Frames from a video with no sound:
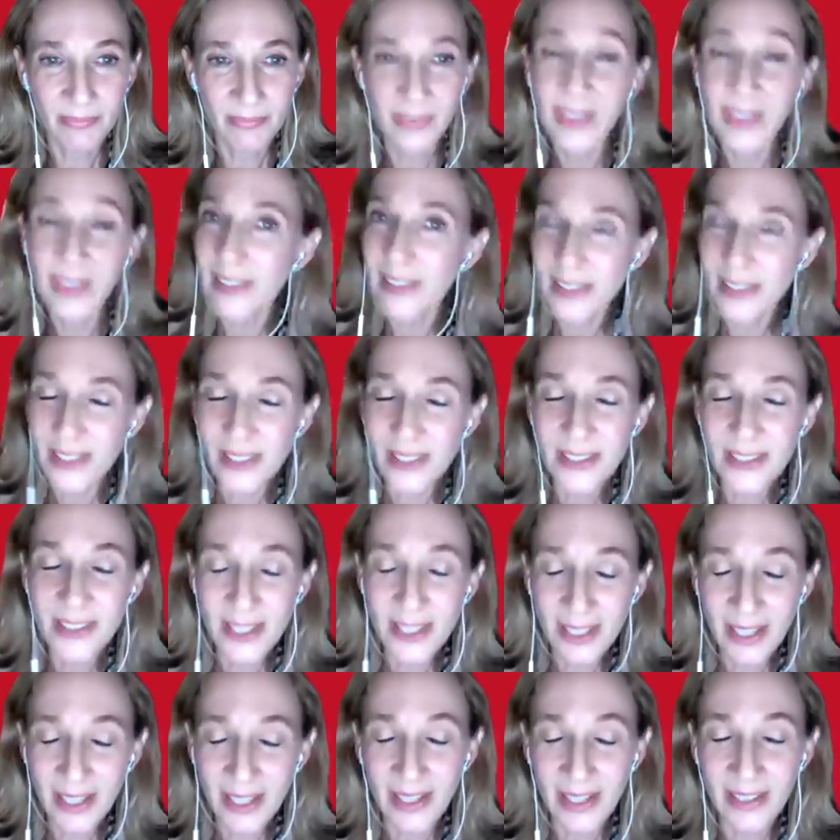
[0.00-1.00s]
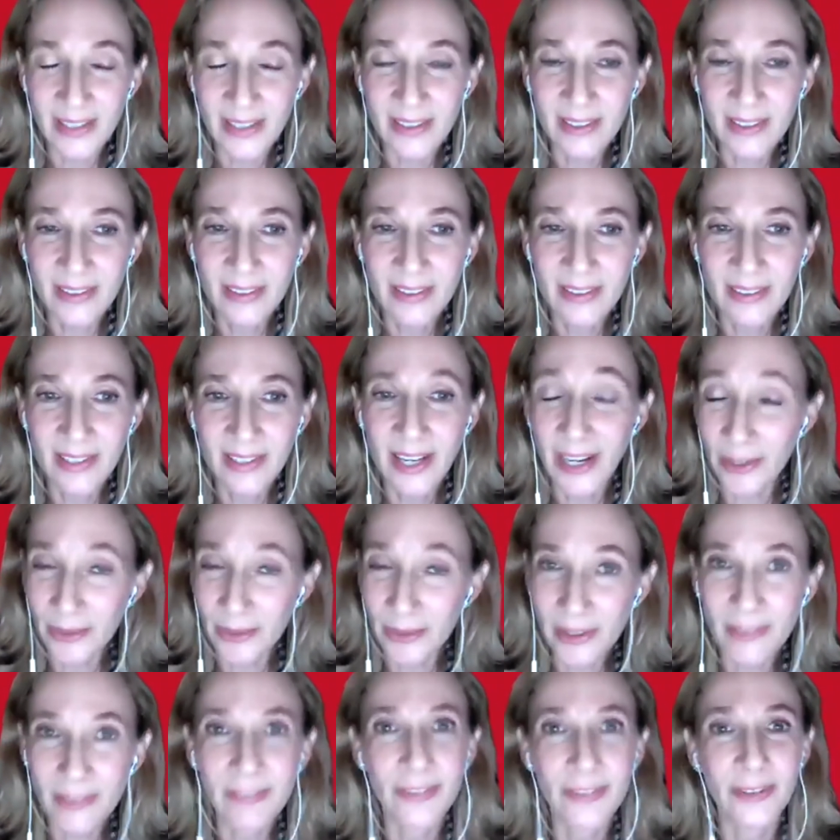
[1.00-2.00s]
Today,
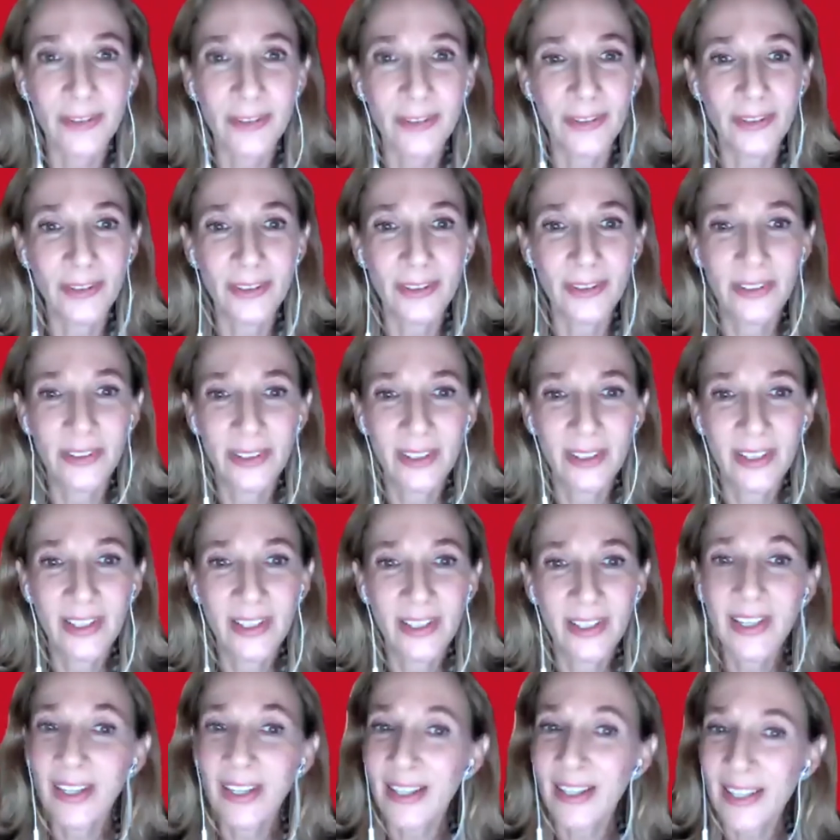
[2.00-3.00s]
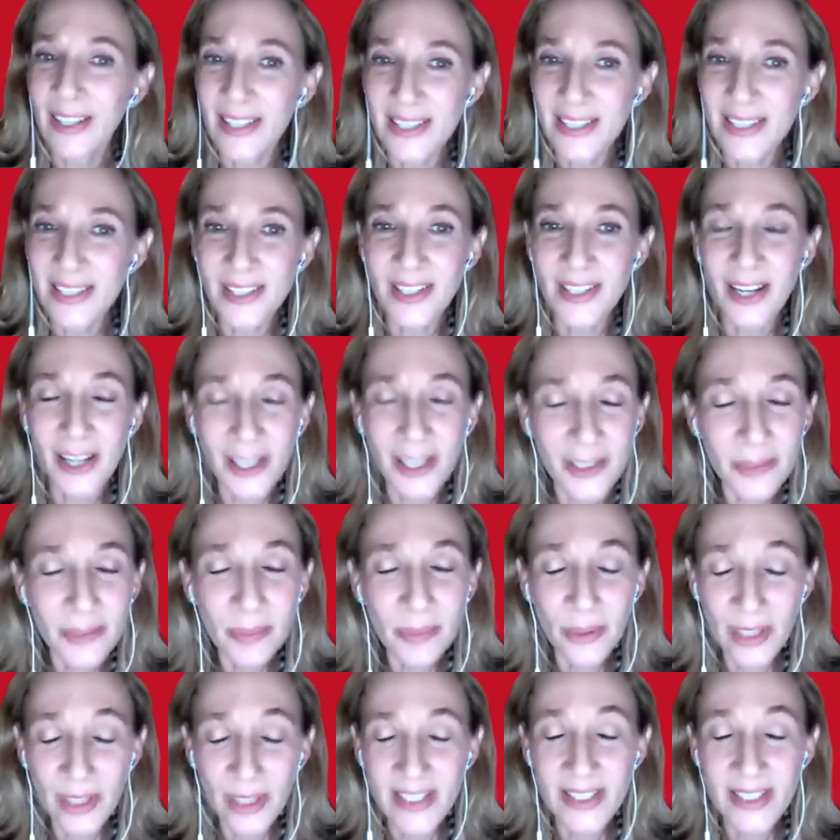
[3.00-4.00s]
however, is an
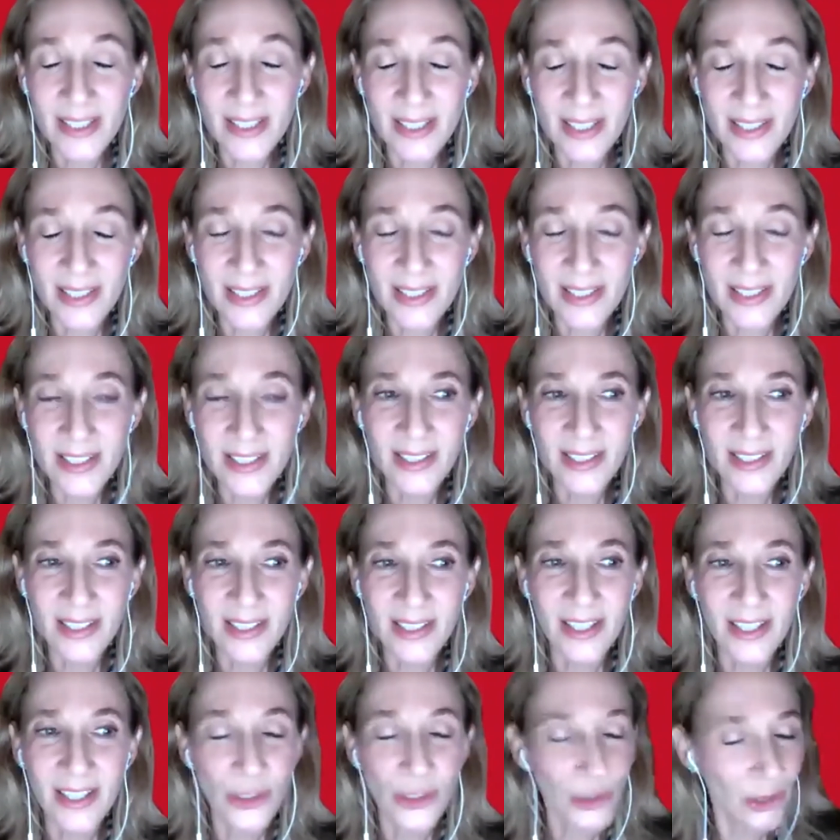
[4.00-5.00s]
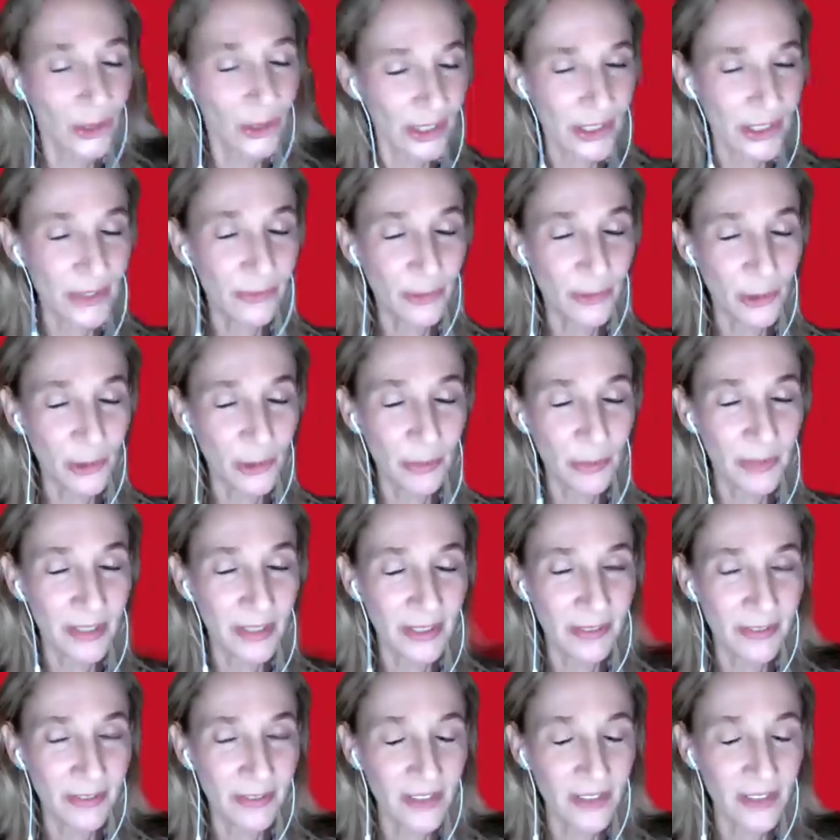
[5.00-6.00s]
unprecedented and transformative
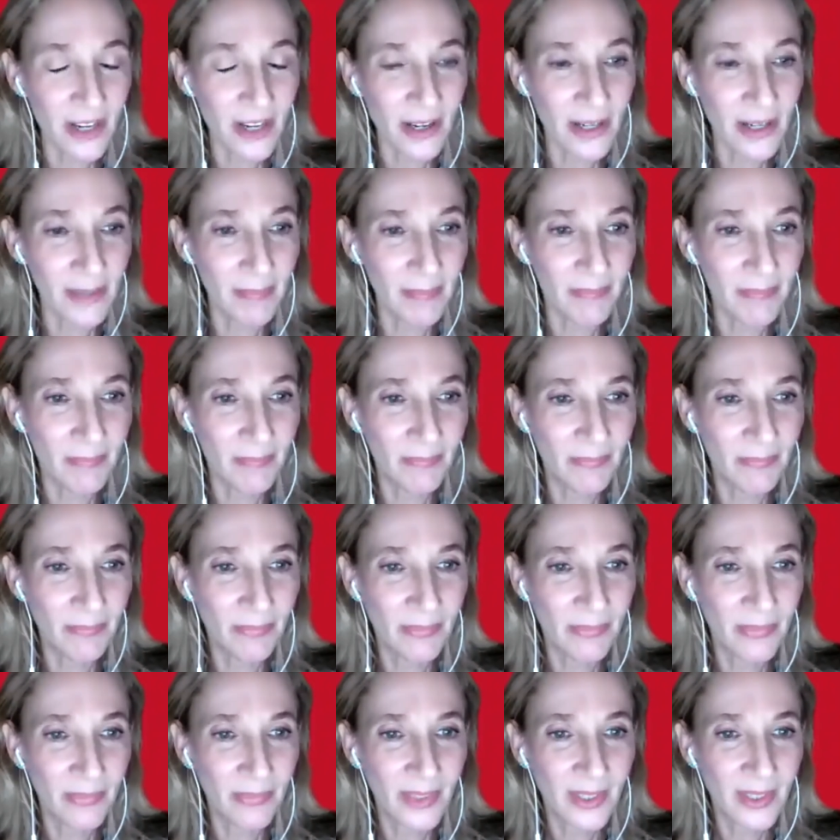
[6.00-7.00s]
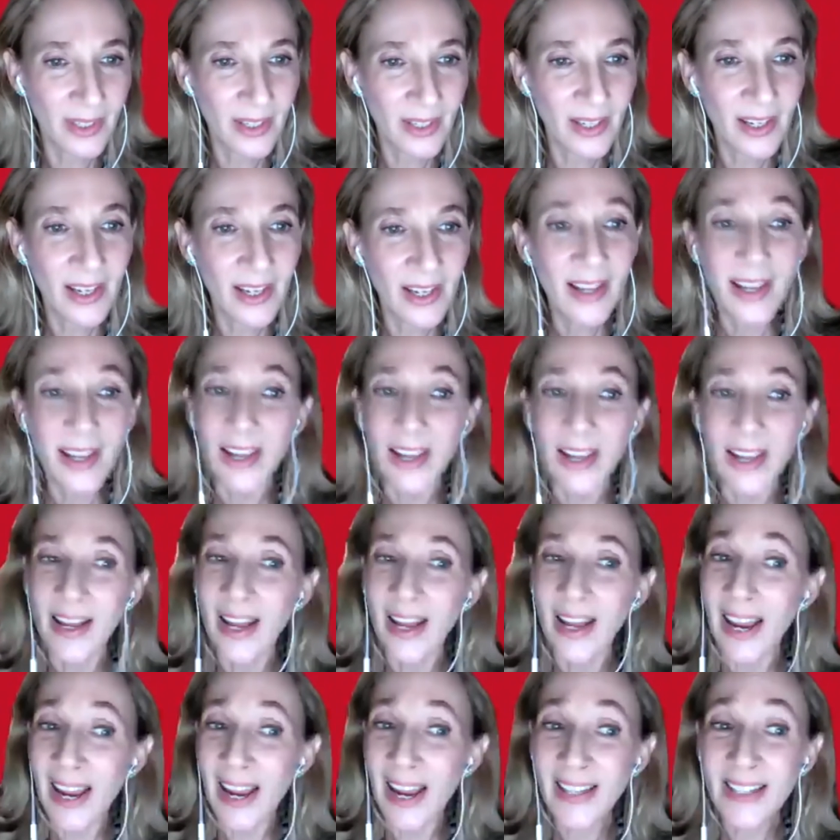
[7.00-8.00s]
time.
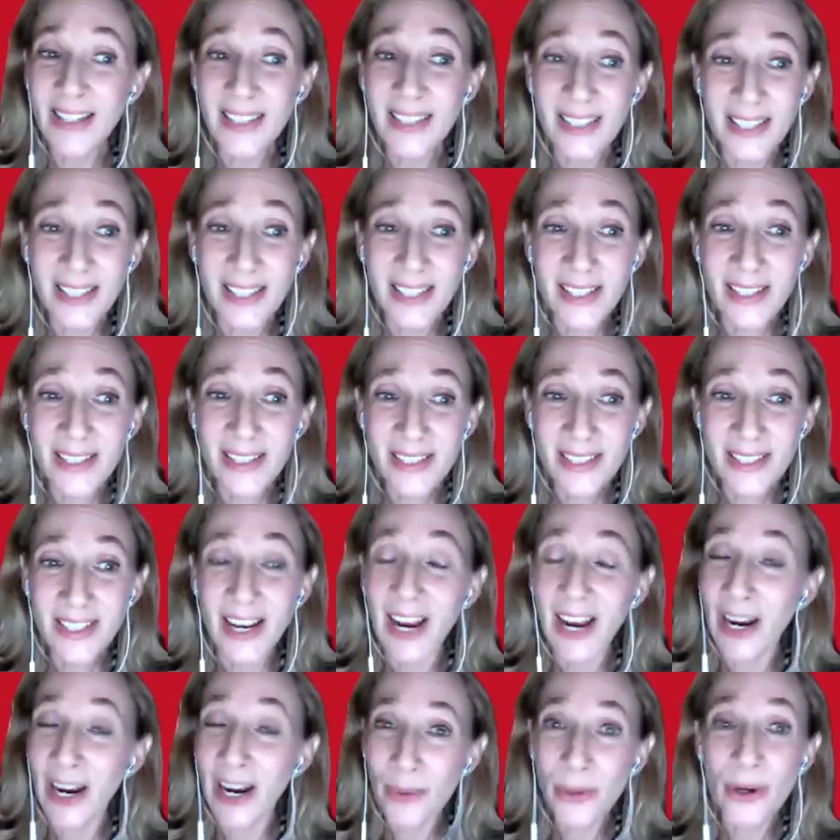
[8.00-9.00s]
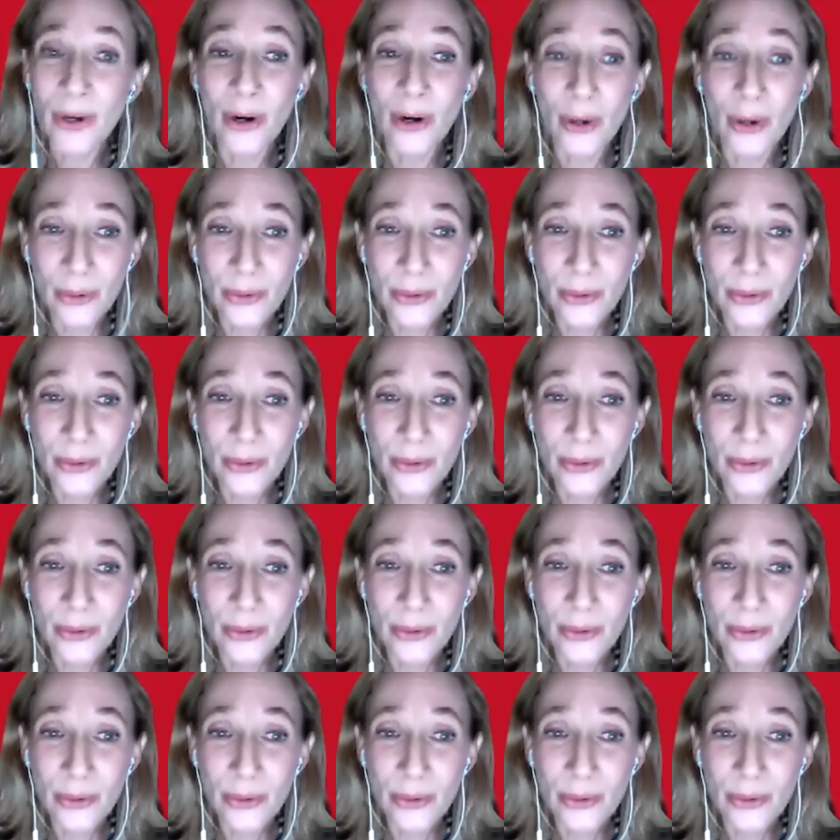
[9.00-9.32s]
And it is our own